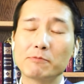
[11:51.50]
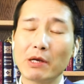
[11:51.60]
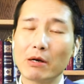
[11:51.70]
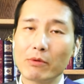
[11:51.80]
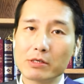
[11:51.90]

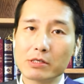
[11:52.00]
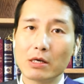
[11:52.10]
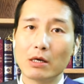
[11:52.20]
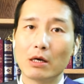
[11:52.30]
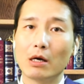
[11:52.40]

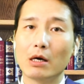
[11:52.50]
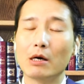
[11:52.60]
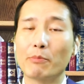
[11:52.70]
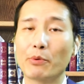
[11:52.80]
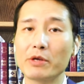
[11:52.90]
experienced
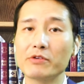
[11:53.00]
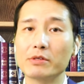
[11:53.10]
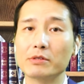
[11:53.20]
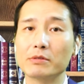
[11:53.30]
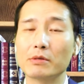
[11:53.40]

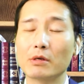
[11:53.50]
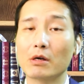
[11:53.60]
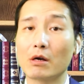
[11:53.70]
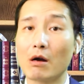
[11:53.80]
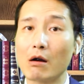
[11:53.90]
prison
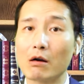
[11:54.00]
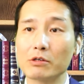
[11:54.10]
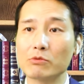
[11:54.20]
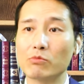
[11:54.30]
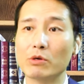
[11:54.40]

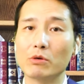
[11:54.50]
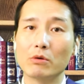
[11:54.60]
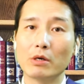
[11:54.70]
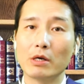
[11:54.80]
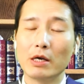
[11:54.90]
guards
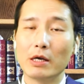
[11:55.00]
will